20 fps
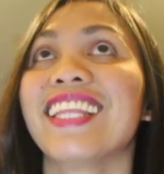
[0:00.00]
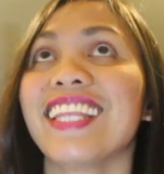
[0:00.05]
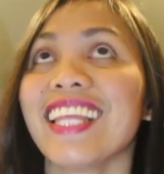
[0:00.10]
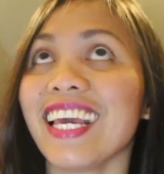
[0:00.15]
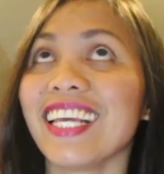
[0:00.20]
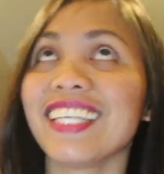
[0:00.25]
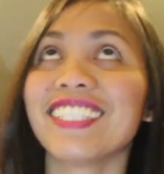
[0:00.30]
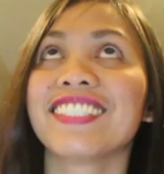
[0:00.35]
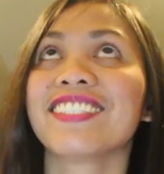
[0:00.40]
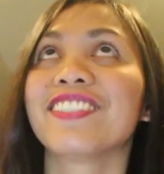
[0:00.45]

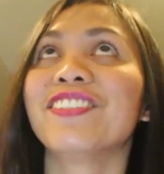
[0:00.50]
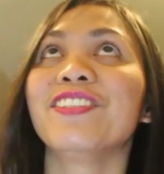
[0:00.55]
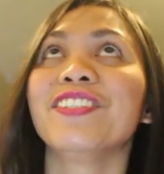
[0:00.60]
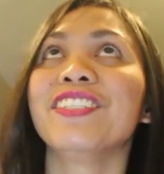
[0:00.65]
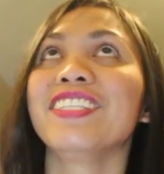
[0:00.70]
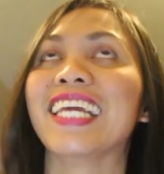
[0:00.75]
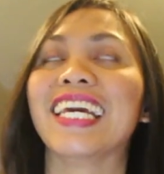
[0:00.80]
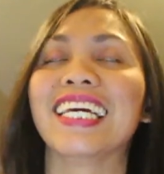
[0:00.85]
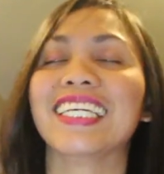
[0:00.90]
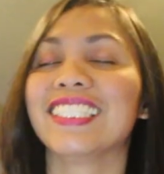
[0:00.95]
Thanks
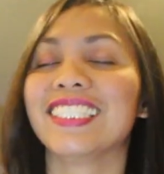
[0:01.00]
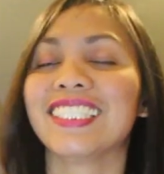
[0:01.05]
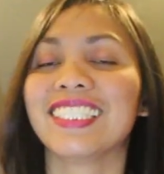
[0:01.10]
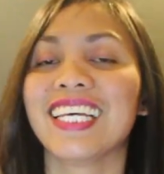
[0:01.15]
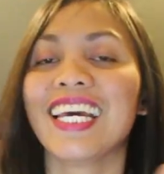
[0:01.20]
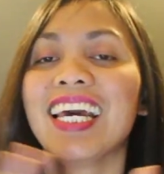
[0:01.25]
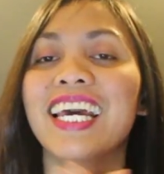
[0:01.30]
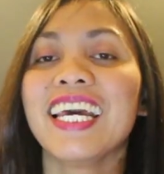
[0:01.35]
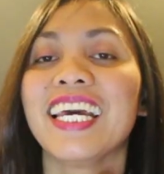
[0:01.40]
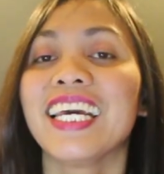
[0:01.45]
goodness.
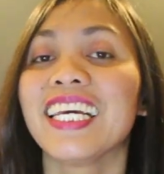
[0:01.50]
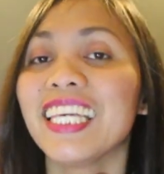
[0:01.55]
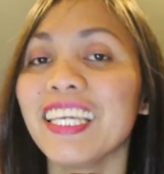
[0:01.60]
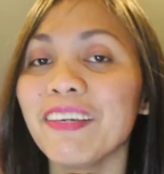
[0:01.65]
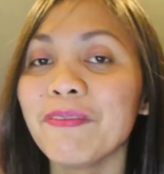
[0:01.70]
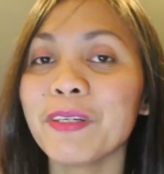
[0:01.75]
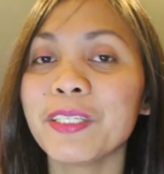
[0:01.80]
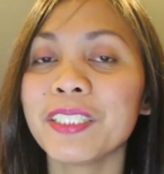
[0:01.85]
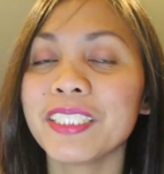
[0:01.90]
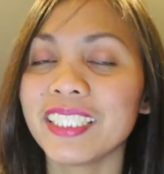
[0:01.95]

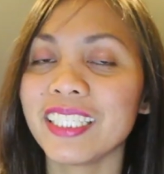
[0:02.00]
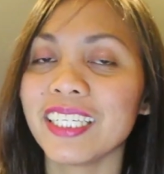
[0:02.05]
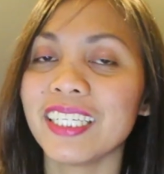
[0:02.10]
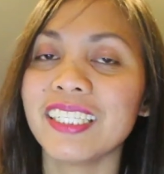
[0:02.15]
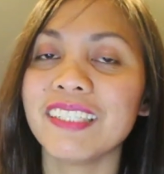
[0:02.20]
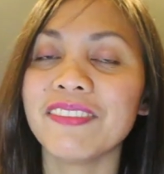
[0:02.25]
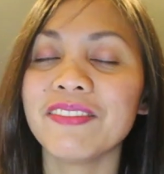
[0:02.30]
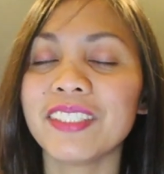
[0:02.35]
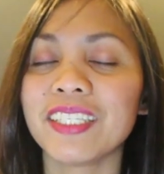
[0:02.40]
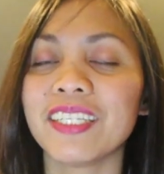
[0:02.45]
Give
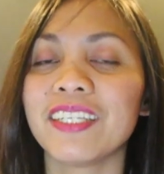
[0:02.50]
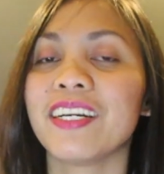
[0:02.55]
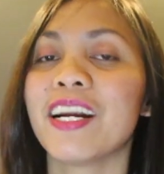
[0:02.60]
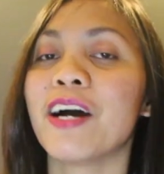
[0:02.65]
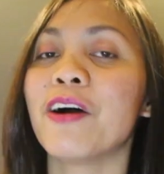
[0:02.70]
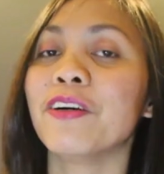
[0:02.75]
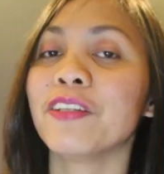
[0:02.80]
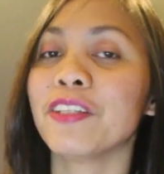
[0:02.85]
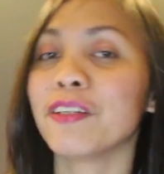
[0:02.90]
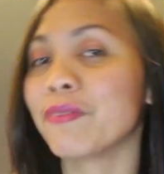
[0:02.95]
yourselves a
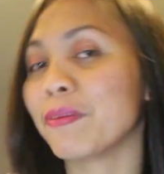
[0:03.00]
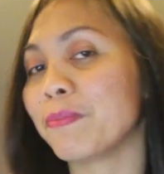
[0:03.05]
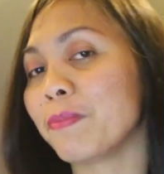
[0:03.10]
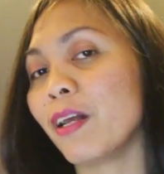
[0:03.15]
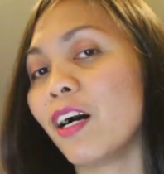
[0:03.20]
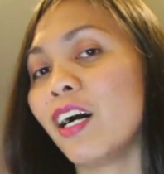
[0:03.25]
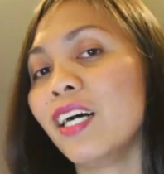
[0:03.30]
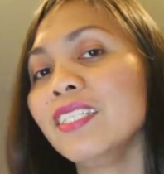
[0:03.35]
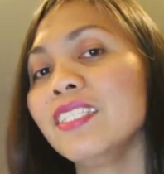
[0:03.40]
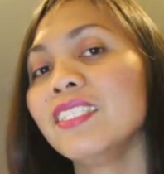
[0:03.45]
round of
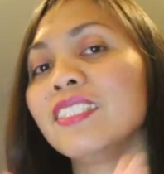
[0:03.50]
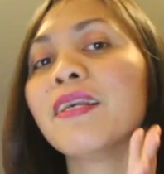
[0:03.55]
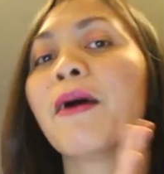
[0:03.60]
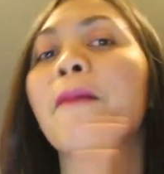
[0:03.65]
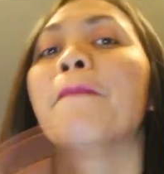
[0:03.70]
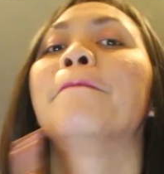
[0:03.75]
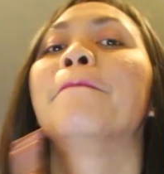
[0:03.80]
applause.